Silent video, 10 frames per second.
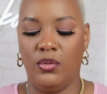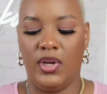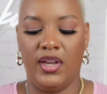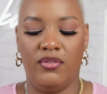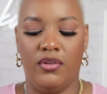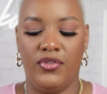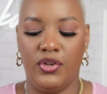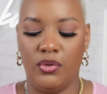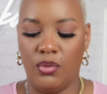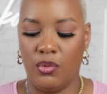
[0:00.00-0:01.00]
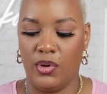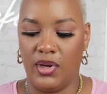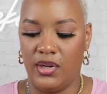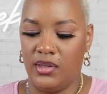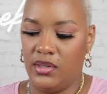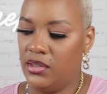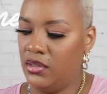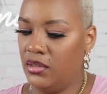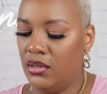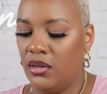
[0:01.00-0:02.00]
do a review on
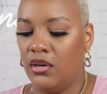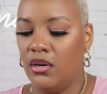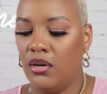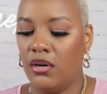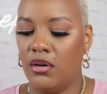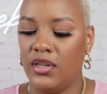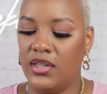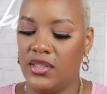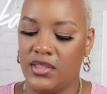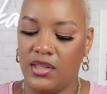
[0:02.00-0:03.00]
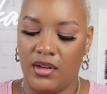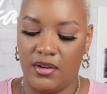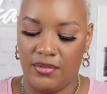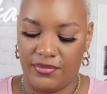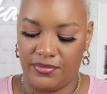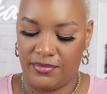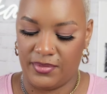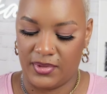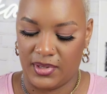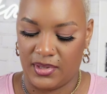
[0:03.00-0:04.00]
all this stuff.
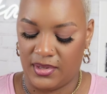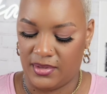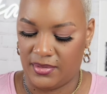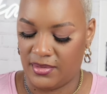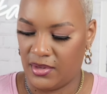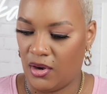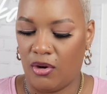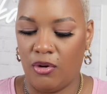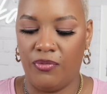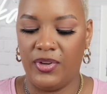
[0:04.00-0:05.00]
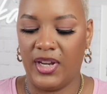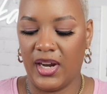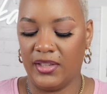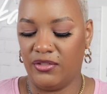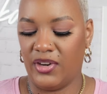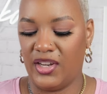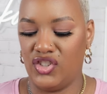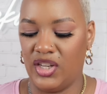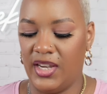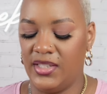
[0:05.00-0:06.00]
Hopefully I got the right
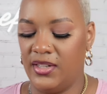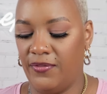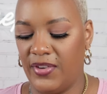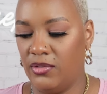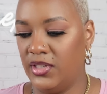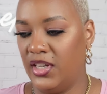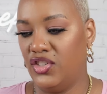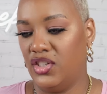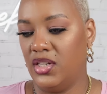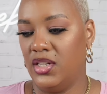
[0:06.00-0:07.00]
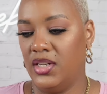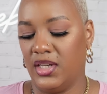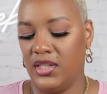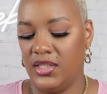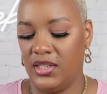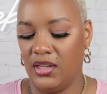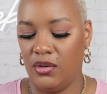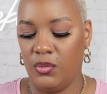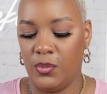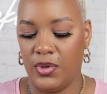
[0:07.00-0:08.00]
shades in the foundation and the
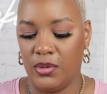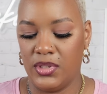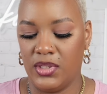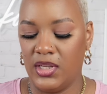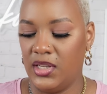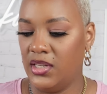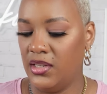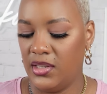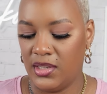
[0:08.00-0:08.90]
concealer. We will see